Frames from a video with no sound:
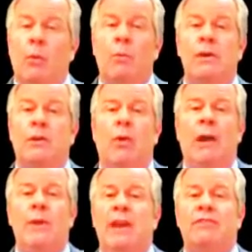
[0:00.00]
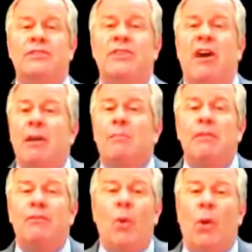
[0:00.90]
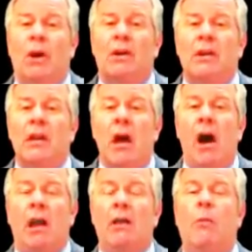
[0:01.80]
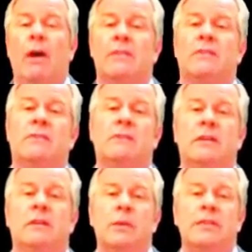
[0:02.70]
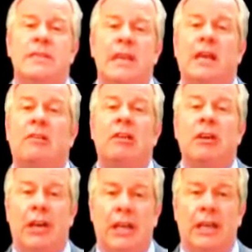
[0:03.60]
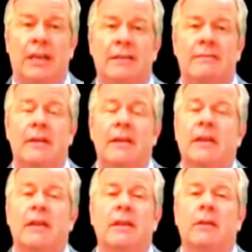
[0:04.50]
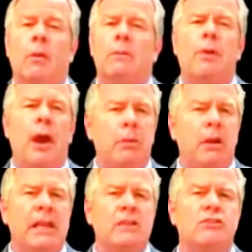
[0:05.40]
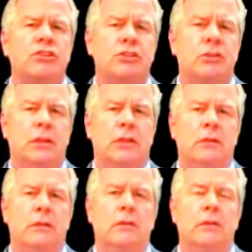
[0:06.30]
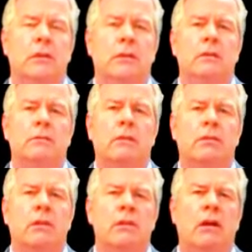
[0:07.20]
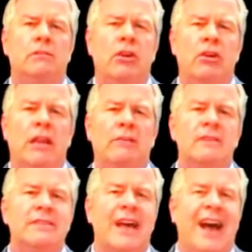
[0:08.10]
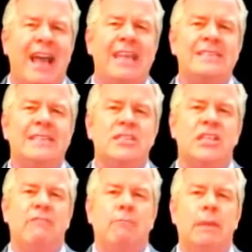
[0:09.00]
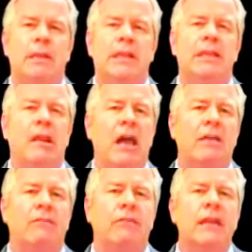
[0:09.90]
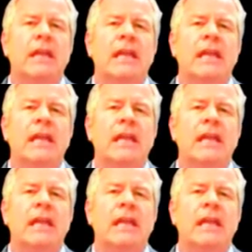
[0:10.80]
We wonder why we never saw it before. All at once, we see clearly. When properly understood, the third alternative is the highest achievement in life.